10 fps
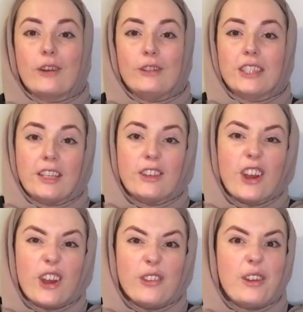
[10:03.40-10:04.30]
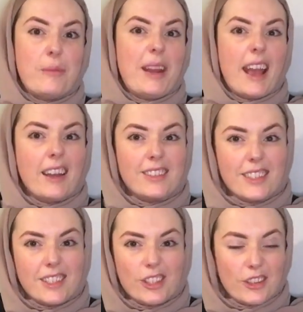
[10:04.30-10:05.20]
As far as I know, nobody
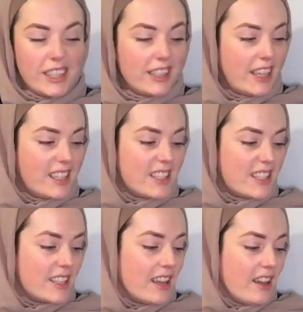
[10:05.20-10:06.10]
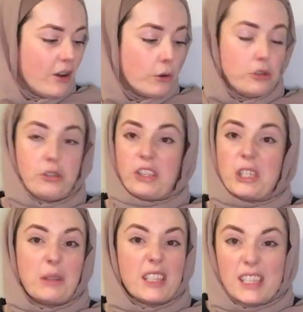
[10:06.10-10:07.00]
else is doing this or
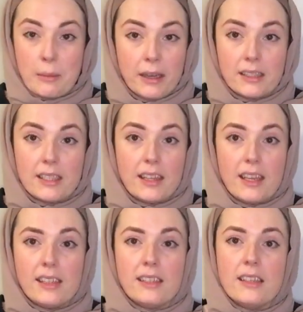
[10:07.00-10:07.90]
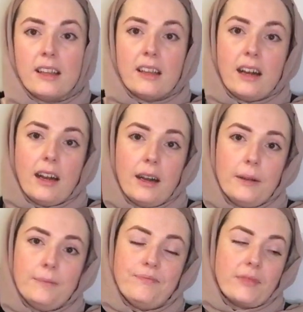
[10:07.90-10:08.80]
doing something similar to this.
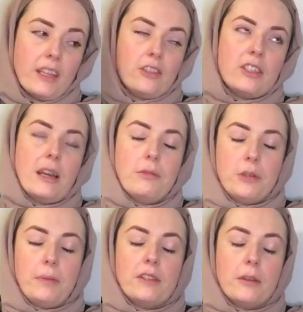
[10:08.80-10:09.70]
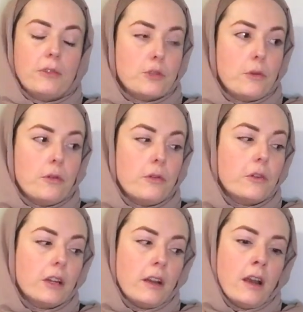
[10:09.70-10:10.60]
It just helps you be so much more
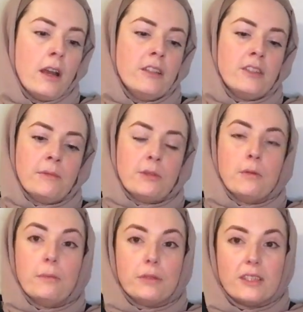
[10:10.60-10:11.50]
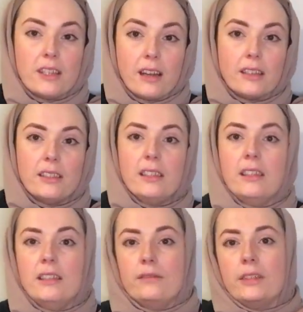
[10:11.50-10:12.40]
organized, so much more
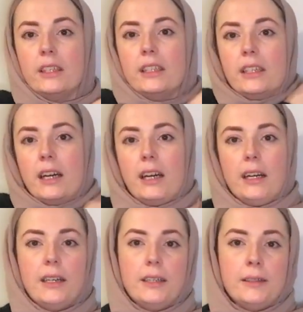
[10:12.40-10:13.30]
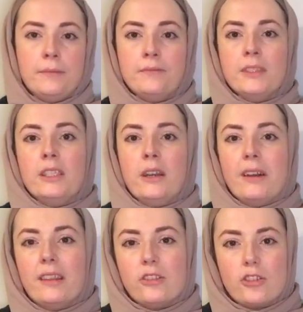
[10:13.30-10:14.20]
productive.
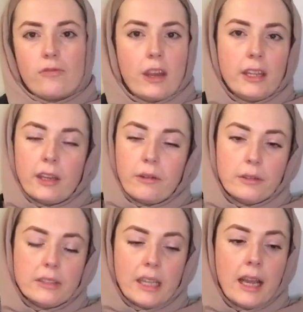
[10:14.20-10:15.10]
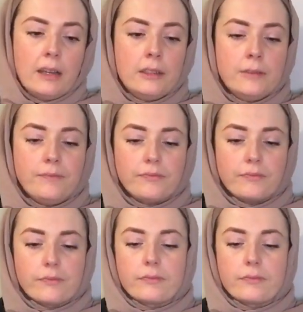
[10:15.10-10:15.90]
I think just writing it all down.